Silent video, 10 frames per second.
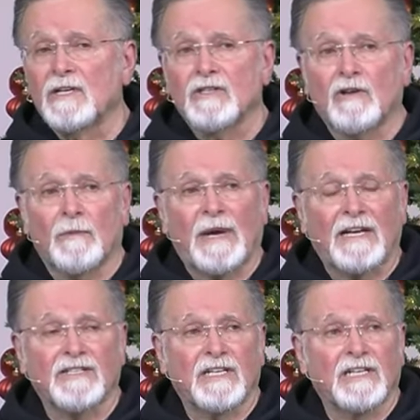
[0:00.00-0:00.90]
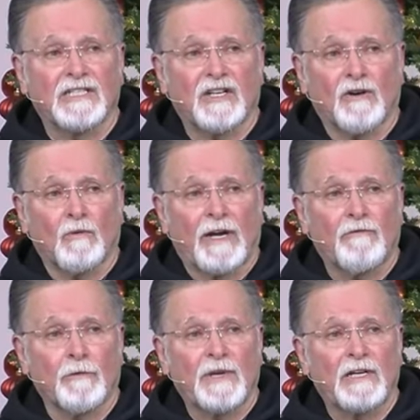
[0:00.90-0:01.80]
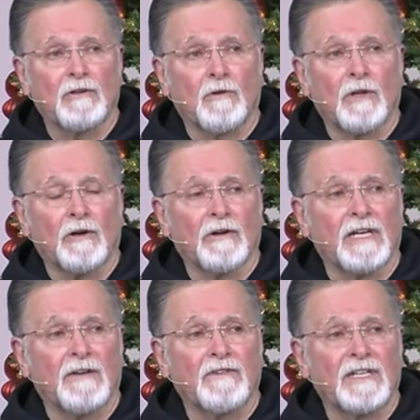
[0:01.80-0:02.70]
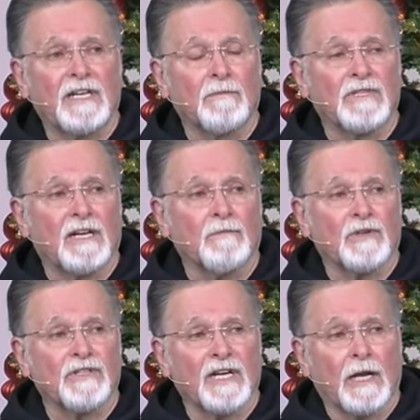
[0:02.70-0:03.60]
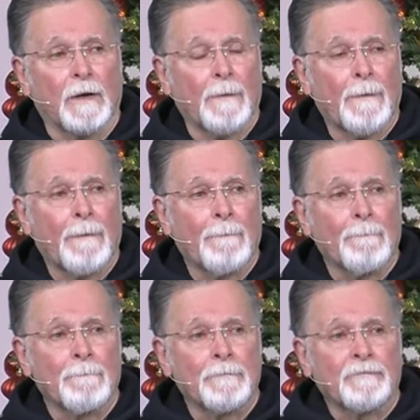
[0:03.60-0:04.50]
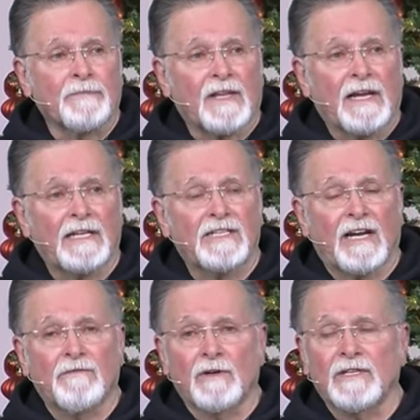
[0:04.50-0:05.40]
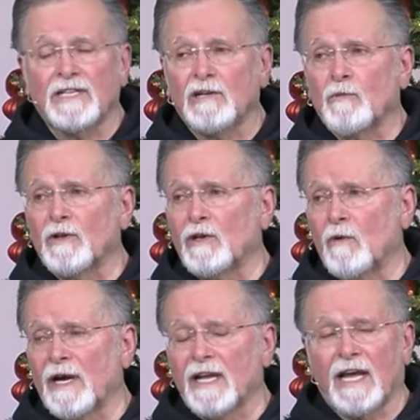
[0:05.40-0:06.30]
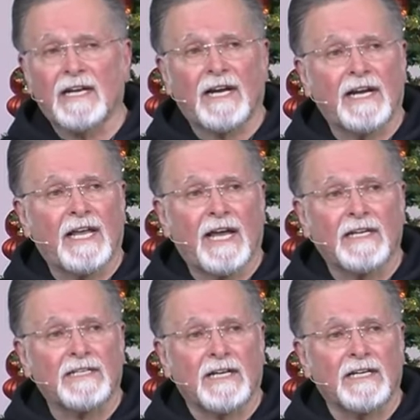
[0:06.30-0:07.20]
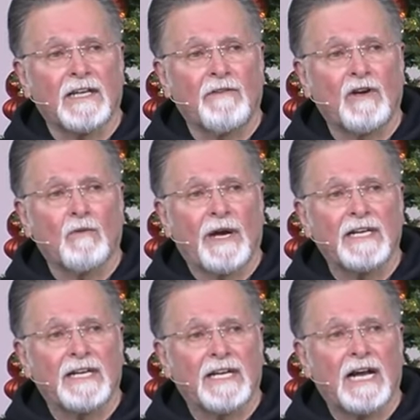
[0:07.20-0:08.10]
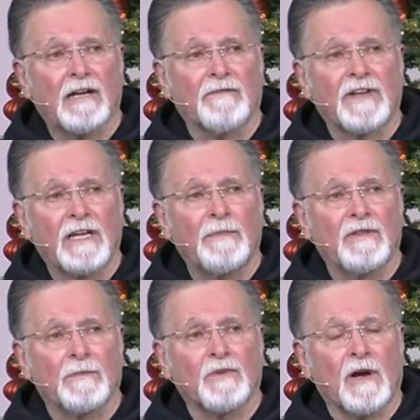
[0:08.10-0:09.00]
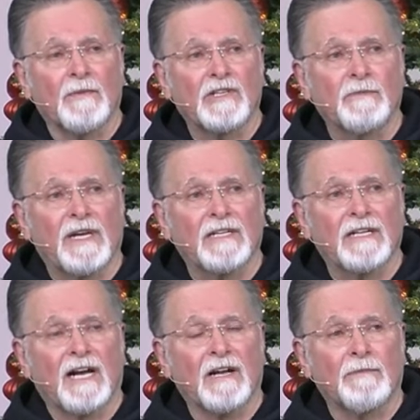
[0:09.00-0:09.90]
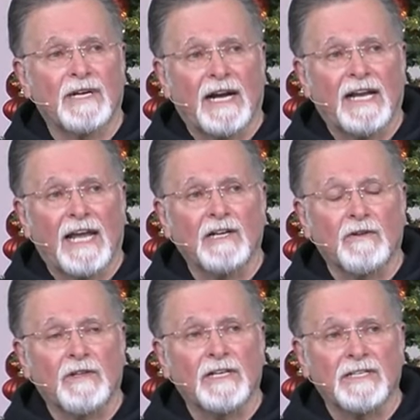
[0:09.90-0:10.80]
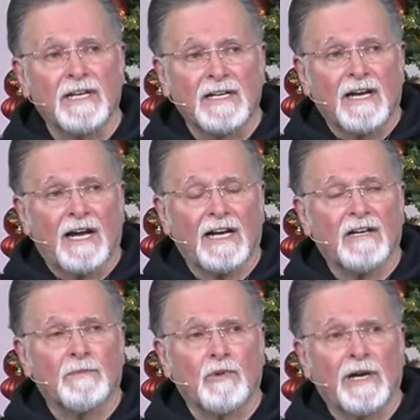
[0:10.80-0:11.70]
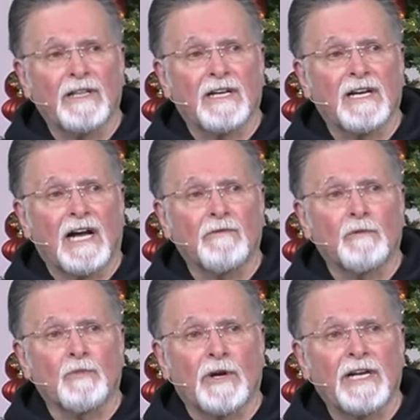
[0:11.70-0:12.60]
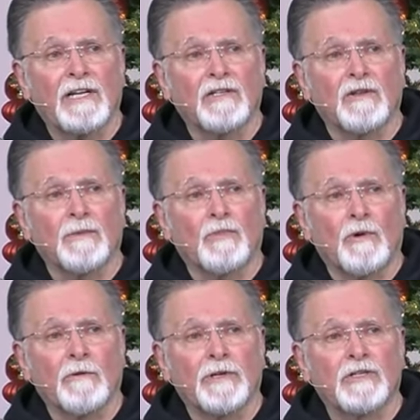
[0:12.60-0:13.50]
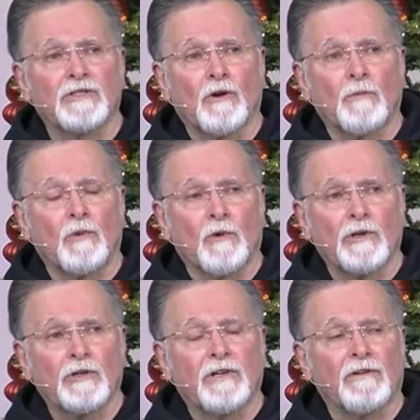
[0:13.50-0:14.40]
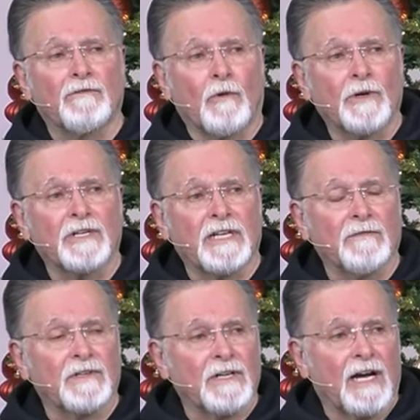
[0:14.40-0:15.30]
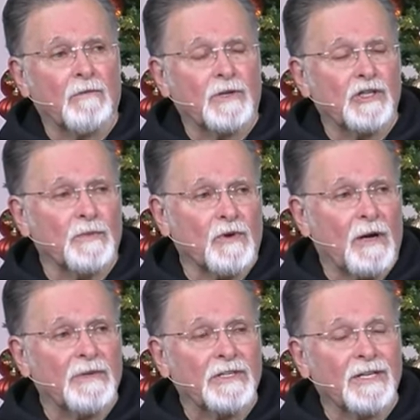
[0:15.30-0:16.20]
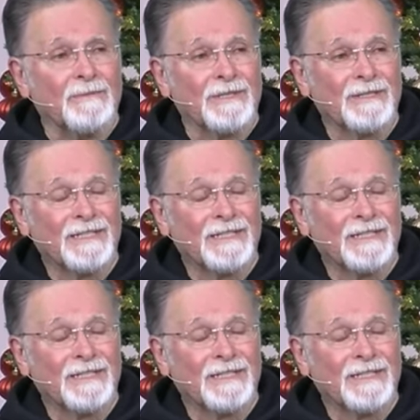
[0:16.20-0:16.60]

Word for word: So I'm asking, is there a way for me to no longer give to him 10%? And J. Vernon said, Well, no, I can't, I can't uh, give you a way to get out of keeping the promise you made to God, but I can do this. I can pray that God will break you to the point where you're so poor you can afford to give to God what you promised Him.